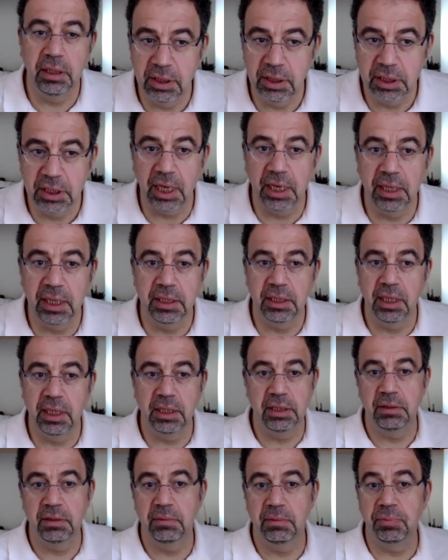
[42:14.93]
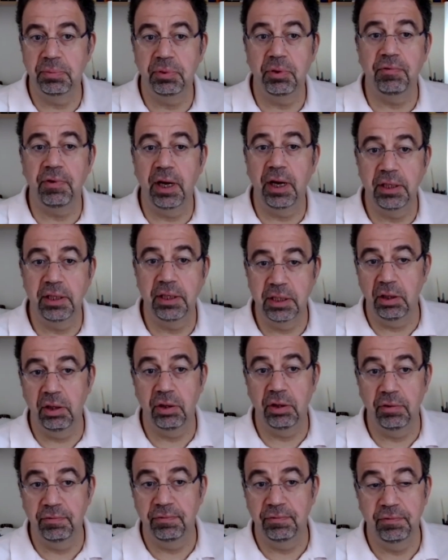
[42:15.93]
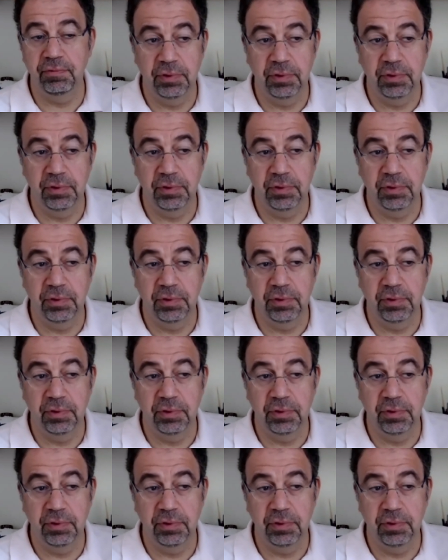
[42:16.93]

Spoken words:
society that provides a lot of